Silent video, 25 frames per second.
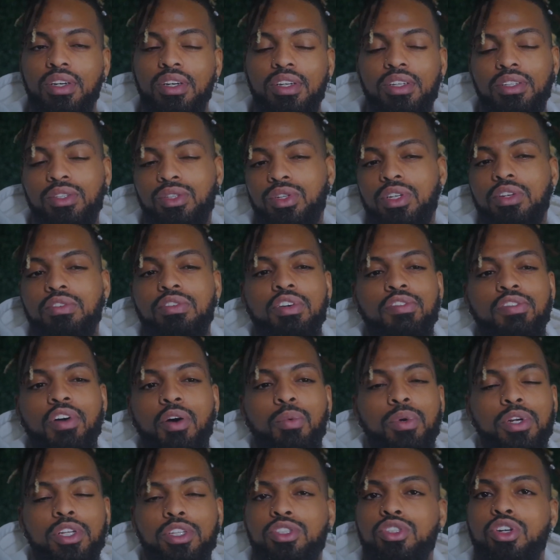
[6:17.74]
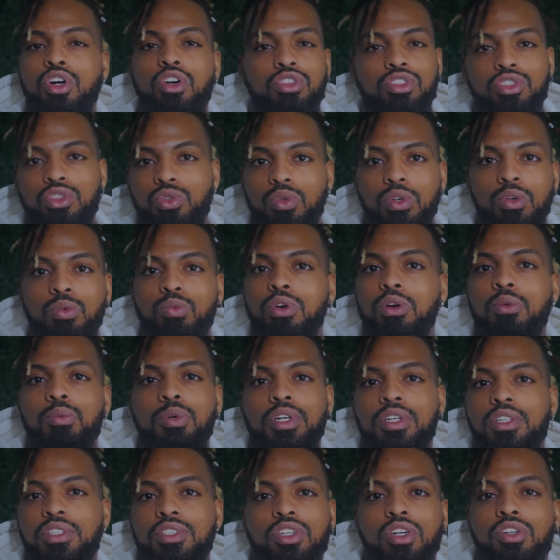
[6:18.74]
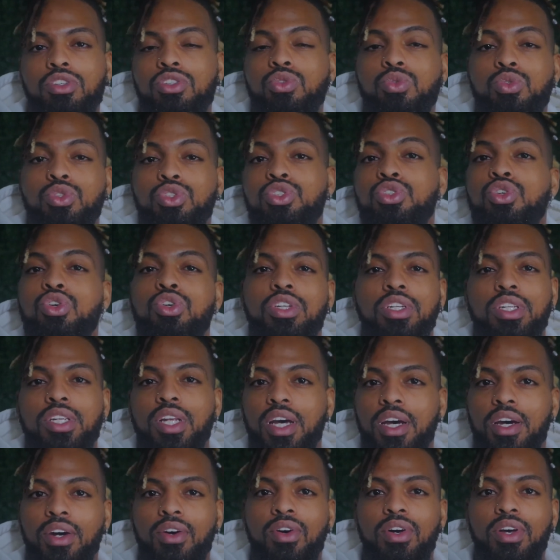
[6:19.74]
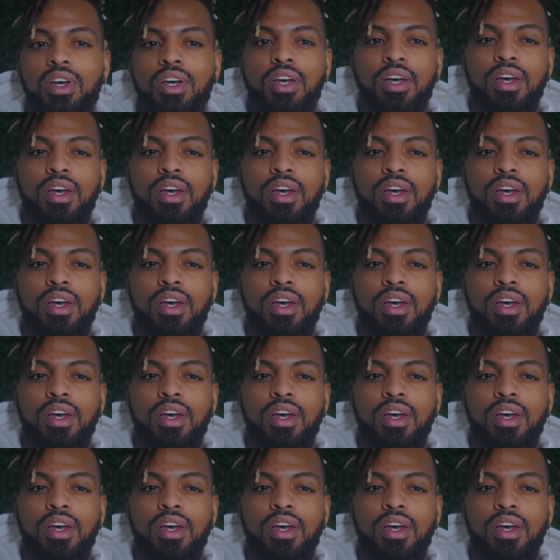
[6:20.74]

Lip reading: So even if I want to talk to a woman or talk to a shorty now,